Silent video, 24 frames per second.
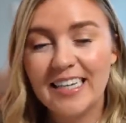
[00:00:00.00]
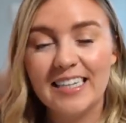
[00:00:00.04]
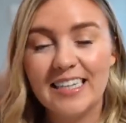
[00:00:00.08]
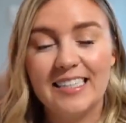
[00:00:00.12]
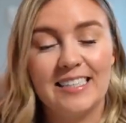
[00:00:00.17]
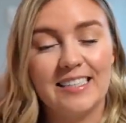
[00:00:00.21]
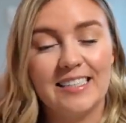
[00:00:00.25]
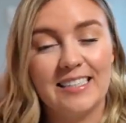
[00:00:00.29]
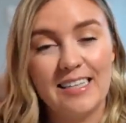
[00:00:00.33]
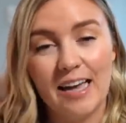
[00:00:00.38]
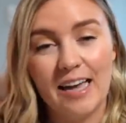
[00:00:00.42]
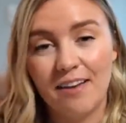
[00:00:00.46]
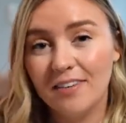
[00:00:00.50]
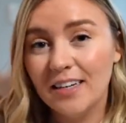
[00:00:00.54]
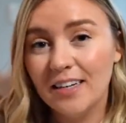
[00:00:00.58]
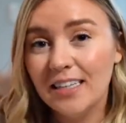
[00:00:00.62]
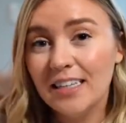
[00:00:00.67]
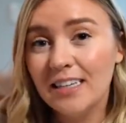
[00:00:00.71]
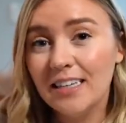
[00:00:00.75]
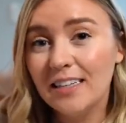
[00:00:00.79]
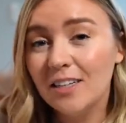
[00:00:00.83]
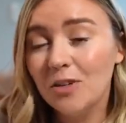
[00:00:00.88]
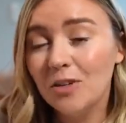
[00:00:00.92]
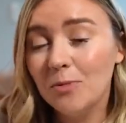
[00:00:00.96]
It's
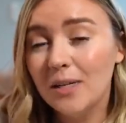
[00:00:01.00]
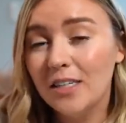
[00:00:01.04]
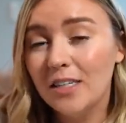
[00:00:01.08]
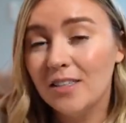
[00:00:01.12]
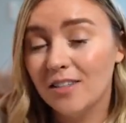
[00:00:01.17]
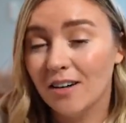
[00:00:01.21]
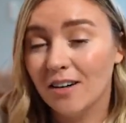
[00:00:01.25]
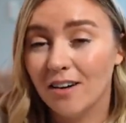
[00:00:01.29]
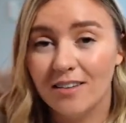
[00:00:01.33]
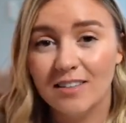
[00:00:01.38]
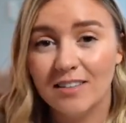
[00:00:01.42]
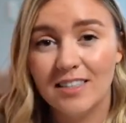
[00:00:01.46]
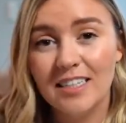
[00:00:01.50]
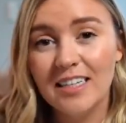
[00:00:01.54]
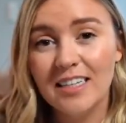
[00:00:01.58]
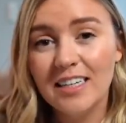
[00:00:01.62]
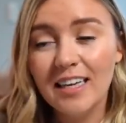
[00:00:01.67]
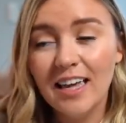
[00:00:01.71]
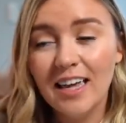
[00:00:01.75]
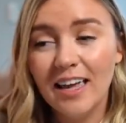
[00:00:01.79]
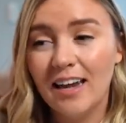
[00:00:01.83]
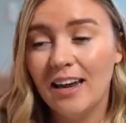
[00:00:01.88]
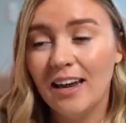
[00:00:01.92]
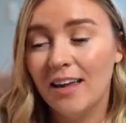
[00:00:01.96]
definitely a little bit
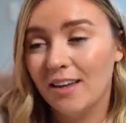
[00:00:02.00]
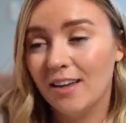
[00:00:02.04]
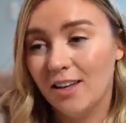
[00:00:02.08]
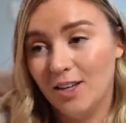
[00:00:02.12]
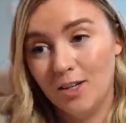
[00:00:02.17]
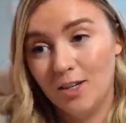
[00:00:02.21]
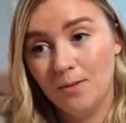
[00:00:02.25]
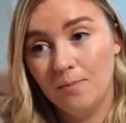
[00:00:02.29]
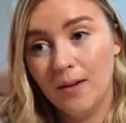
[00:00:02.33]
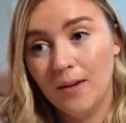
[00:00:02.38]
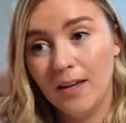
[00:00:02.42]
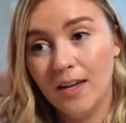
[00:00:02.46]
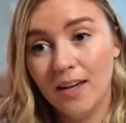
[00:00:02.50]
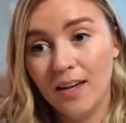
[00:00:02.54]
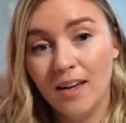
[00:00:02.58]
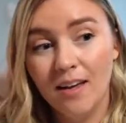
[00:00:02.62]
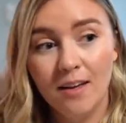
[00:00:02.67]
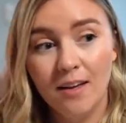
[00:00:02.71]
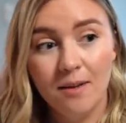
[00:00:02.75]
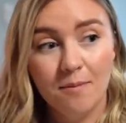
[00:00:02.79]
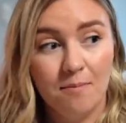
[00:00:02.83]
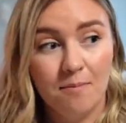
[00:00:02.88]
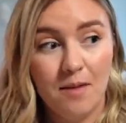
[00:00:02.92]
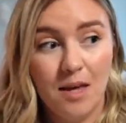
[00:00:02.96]
daunting and it could be
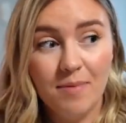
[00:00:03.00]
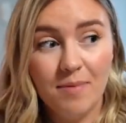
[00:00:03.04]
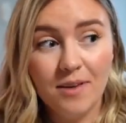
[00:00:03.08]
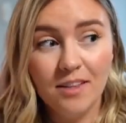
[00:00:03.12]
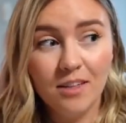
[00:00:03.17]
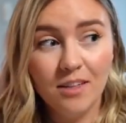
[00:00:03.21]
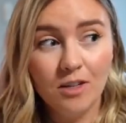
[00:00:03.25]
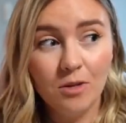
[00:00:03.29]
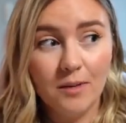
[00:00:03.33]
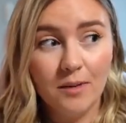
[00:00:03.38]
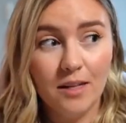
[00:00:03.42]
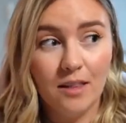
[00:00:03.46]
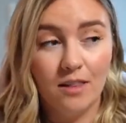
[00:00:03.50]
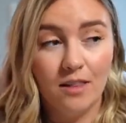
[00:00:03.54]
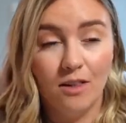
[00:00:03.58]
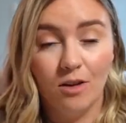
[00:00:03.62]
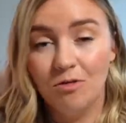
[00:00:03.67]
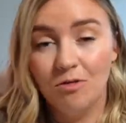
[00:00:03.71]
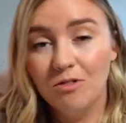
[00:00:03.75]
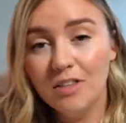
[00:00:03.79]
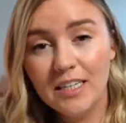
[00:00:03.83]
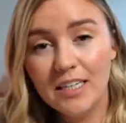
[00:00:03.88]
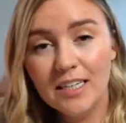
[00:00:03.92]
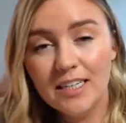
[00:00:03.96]
maybe a little bit
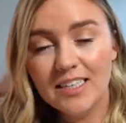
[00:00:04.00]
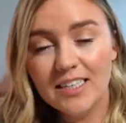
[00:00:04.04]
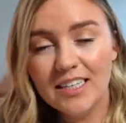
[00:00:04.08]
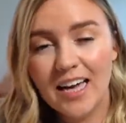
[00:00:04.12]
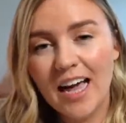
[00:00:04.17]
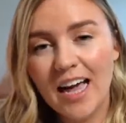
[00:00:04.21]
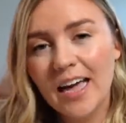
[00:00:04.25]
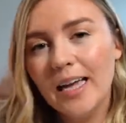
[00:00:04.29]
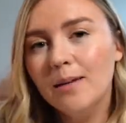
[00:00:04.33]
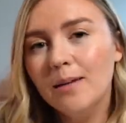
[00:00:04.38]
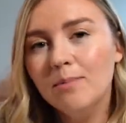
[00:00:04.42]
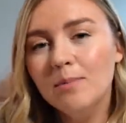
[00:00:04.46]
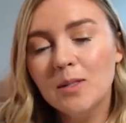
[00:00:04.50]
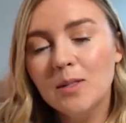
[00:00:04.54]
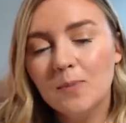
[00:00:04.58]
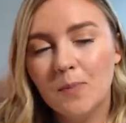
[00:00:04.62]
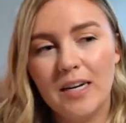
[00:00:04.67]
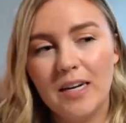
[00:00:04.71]
lonely at times,